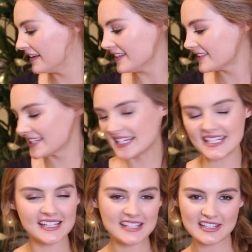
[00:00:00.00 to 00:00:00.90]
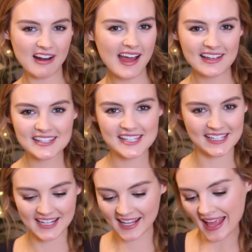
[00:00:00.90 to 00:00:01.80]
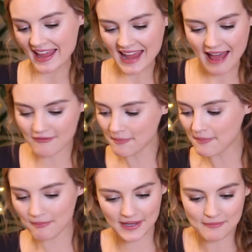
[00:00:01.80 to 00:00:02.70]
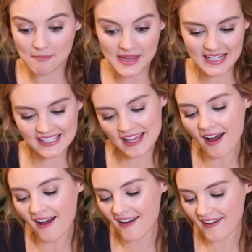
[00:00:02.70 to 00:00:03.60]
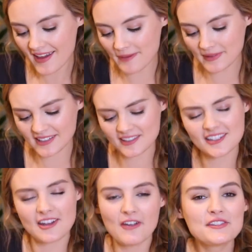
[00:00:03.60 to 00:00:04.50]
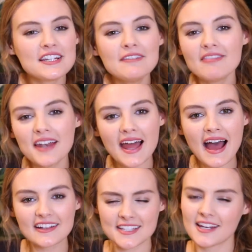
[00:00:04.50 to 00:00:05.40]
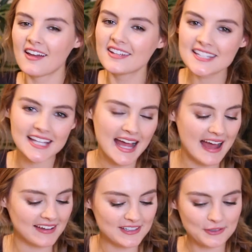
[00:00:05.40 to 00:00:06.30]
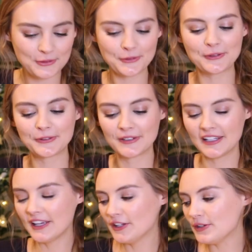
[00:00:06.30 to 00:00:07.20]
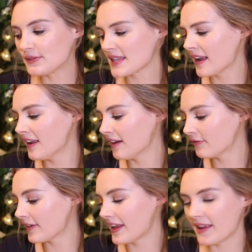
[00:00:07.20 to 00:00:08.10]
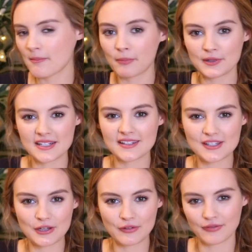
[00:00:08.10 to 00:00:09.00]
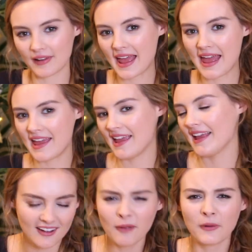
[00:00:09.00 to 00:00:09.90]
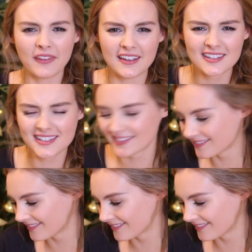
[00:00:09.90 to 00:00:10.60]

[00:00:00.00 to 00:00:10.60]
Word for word: needs to de-stress and, again, have a bit of me time and just totally relax, like light a candle, use that lovely body souffle. I want this.